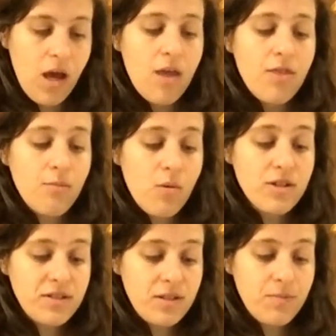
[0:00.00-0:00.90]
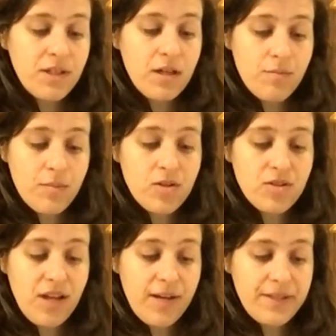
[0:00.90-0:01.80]
The more deeply immersed
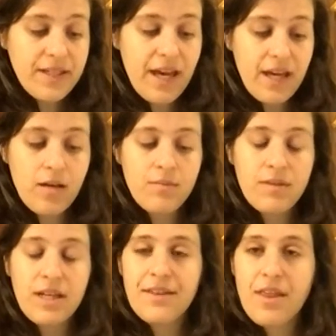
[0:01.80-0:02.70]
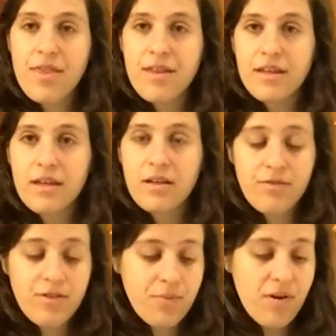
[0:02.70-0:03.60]
I became in the thinking of
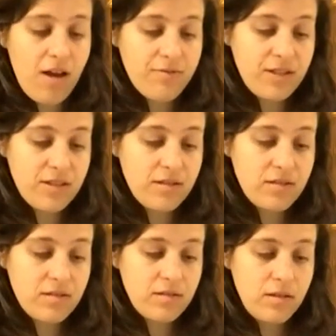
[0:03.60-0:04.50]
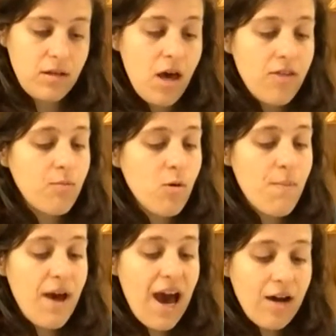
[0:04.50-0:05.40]
the prophets, the more
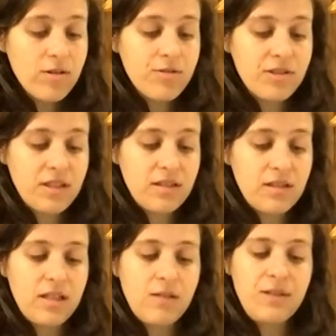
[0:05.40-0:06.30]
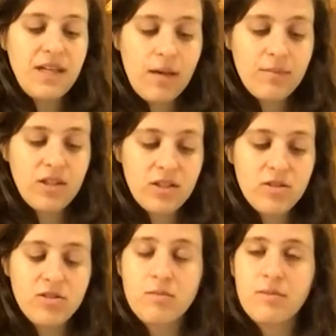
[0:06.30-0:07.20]
powerfully it became clear
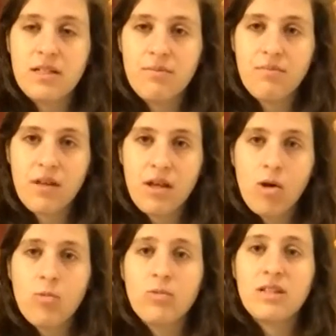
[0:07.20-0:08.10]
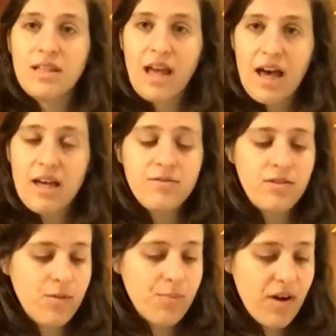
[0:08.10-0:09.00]
to me what the lives of
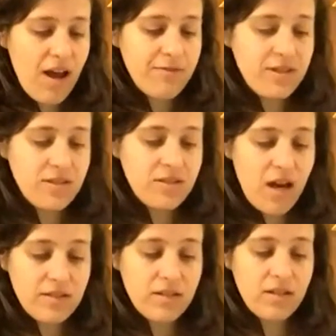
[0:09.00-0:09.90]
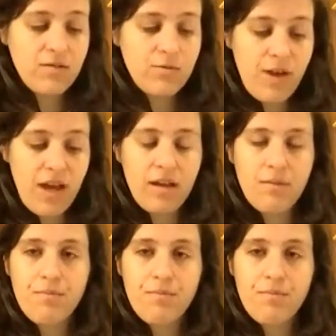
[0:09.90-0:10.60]
the prophets sought to convey,